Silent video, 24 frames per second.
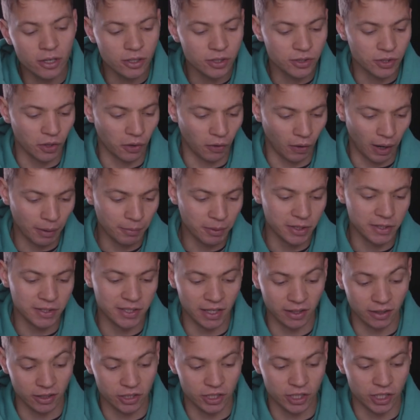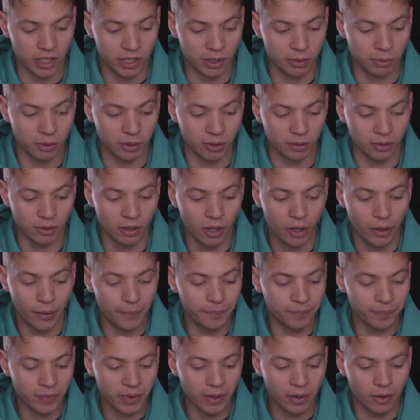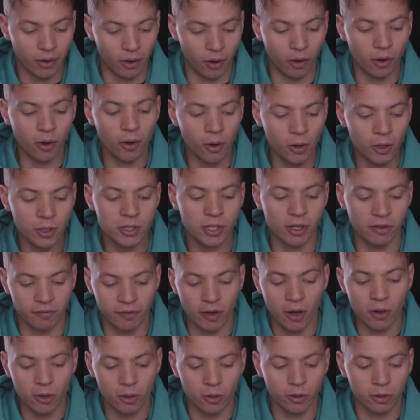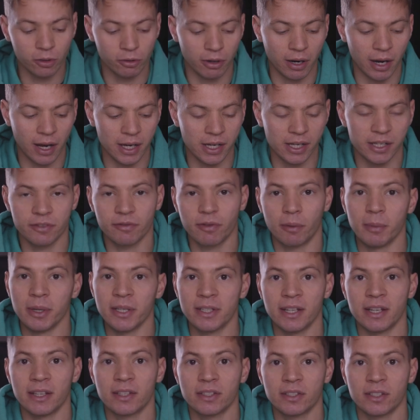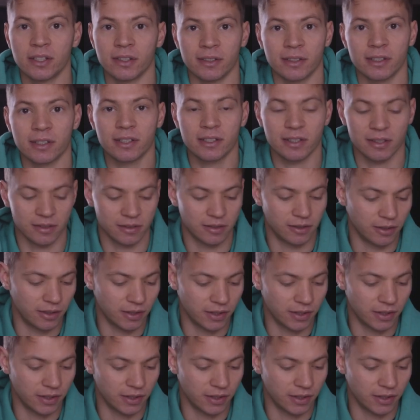So I'm going to say that she will utter vocal cries from a distance.